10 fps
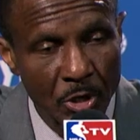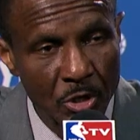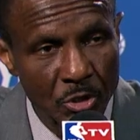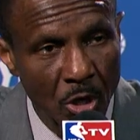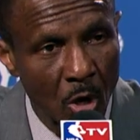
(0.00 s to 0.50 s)

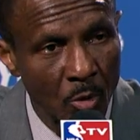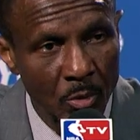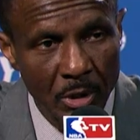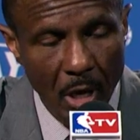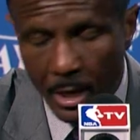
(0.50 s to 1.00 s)
years ago,
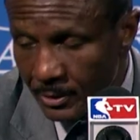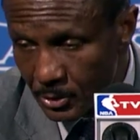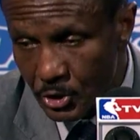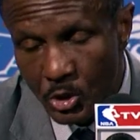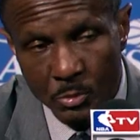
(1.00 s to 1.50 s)

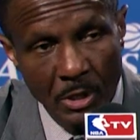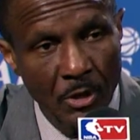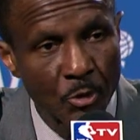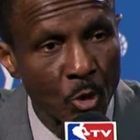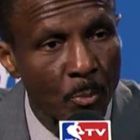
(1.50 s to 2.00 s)
the
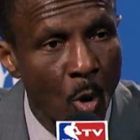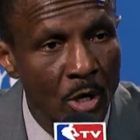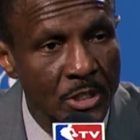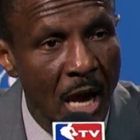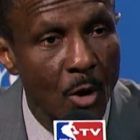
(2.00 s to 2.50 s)
three-point
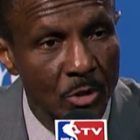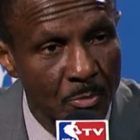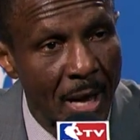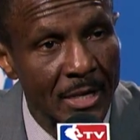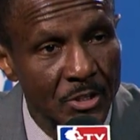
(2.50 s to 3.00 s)
shot was
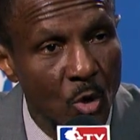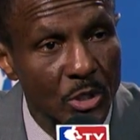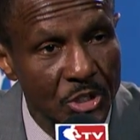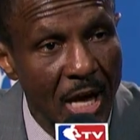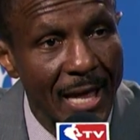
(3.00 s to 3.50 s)
about his only
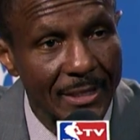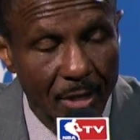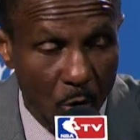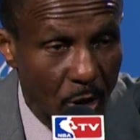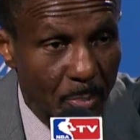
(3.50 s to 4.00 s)
shot,
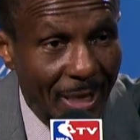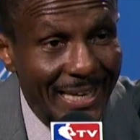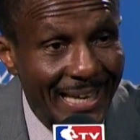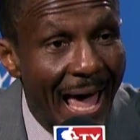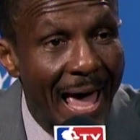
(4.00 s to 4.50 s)
only play
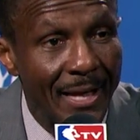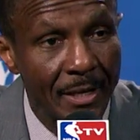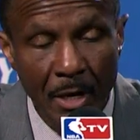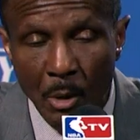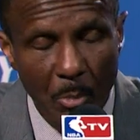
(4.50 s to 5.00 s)
he had.
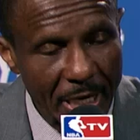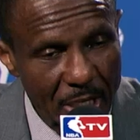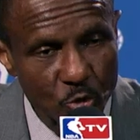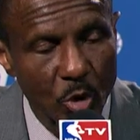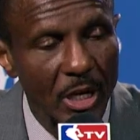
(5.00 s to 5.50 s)
But
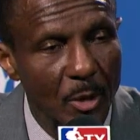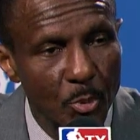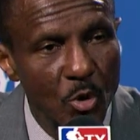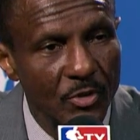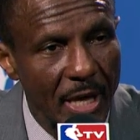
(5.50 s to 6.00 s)
he's really
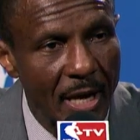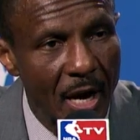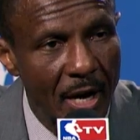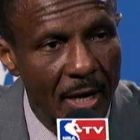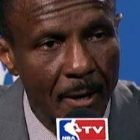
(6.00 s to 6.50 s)
improving that
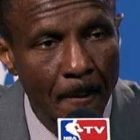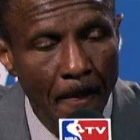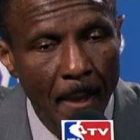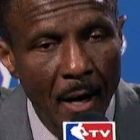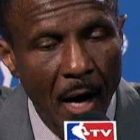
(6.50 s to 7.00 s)
area.
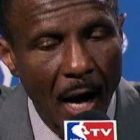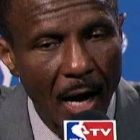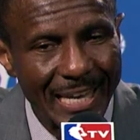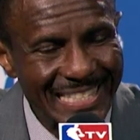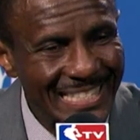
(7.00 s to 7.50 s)

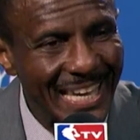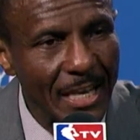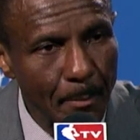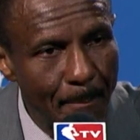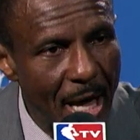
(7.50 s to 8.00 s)
He's
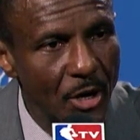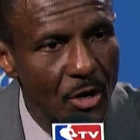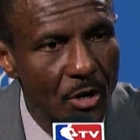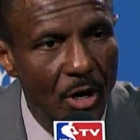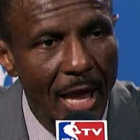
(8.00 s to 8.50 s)
getting
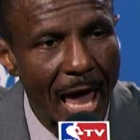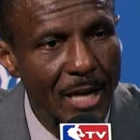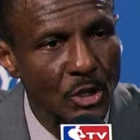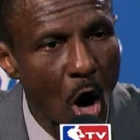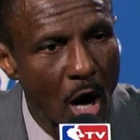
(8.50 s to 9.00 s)
better
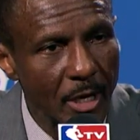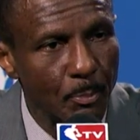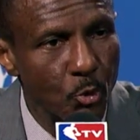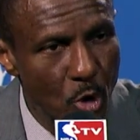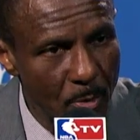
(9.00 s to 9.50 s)
at guarding
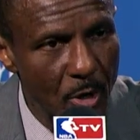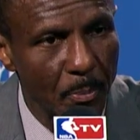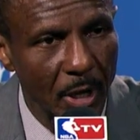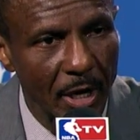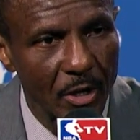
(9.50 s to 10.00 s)
perimeter
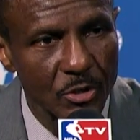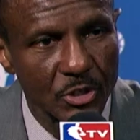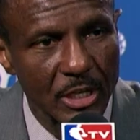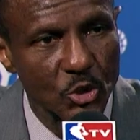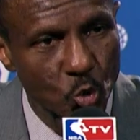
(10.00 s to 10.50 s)
players,
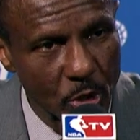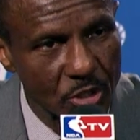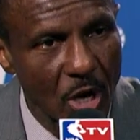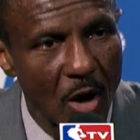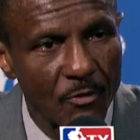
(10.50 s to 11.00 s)
getting
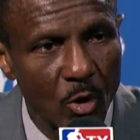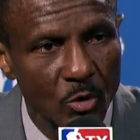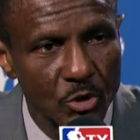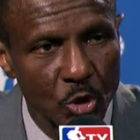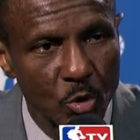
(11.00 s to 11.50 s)
switched off
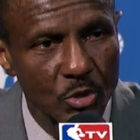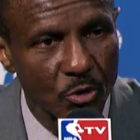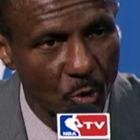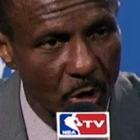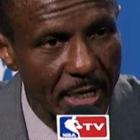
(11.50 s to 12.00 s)
on twos and
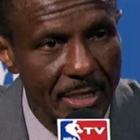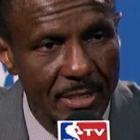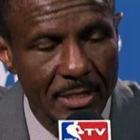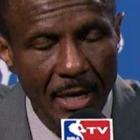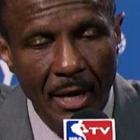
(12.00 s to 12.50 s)

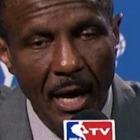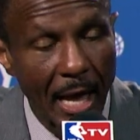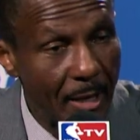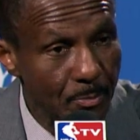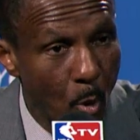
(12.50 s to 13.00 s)
threes
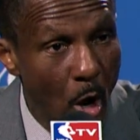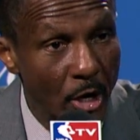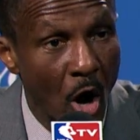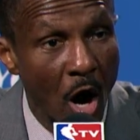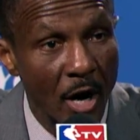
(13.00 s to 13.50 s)
and point
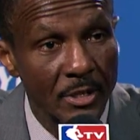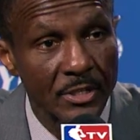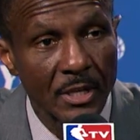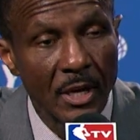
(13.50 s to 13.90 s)
guards.